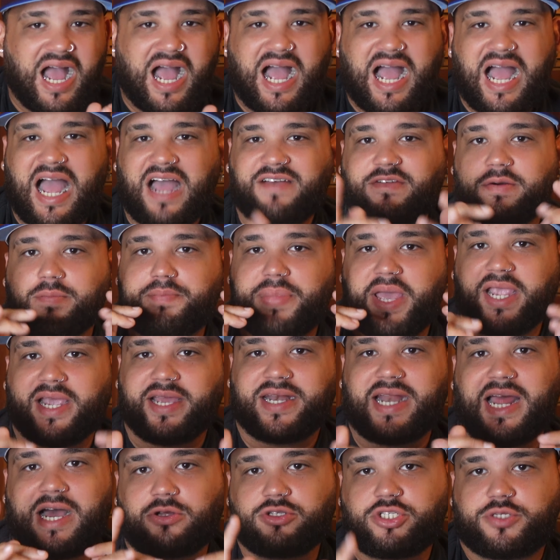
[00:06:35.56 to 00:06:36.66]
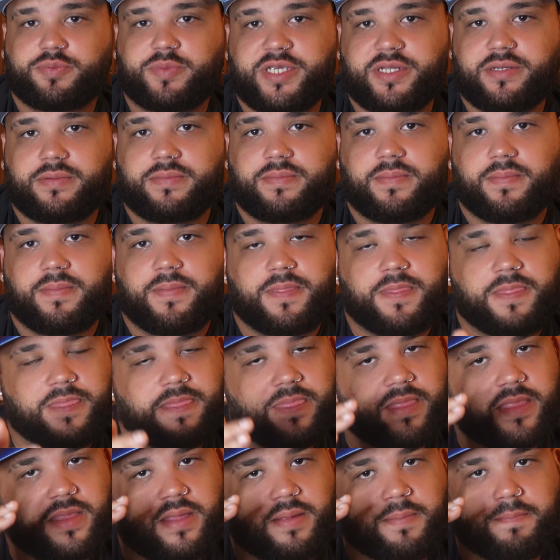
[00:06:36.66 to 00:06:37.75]
I have a big announcement.
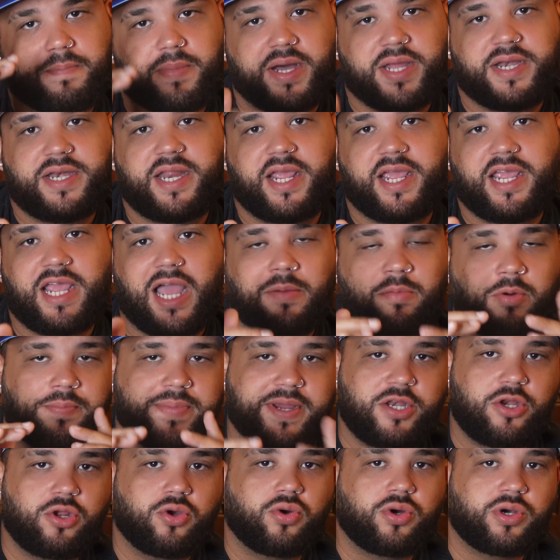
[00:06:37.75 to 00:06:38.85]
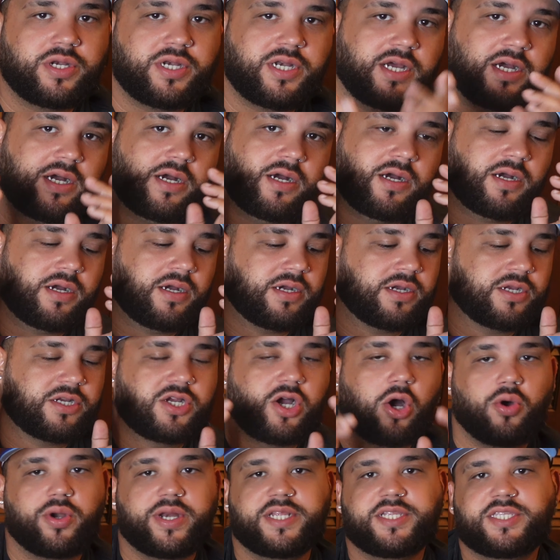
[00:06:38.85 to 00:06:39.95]
Monday, I'm going to be doing the
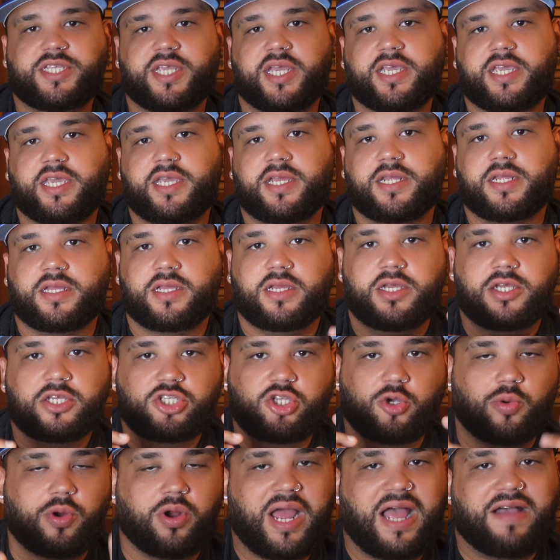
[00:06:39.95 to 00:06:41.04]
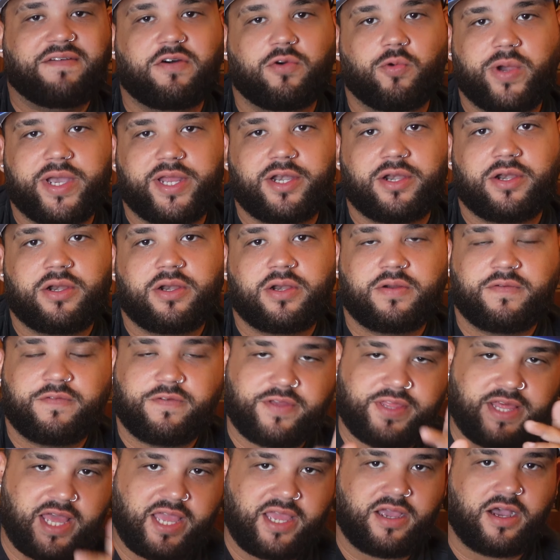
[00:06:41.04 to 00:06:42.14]
golden ticket. So we'll have a winner for
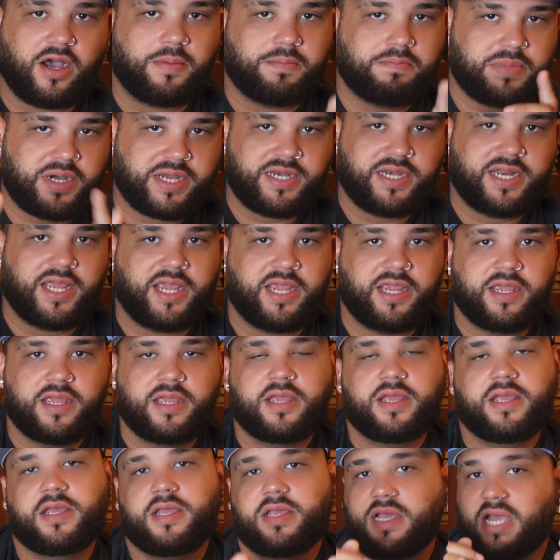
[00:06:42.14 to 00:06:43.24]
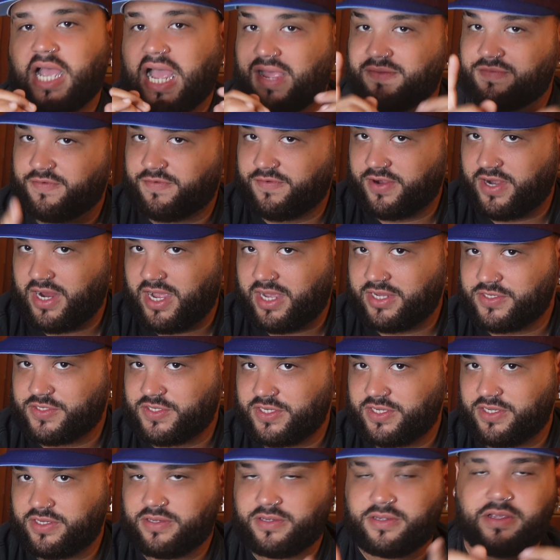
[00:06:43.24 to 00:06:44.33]
that on Monday. I haven't forgot,
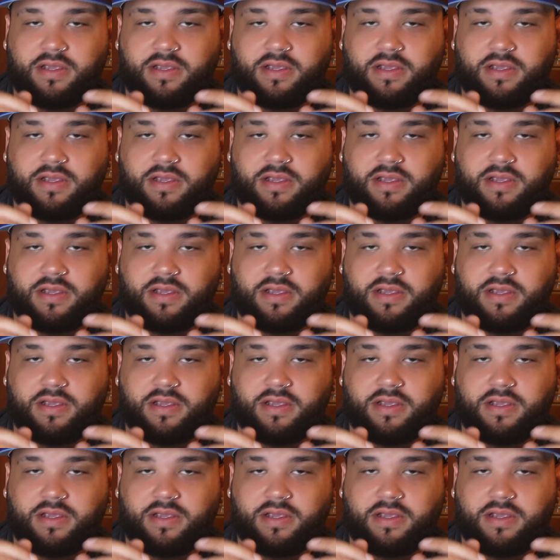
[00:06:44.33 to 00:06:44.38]
see?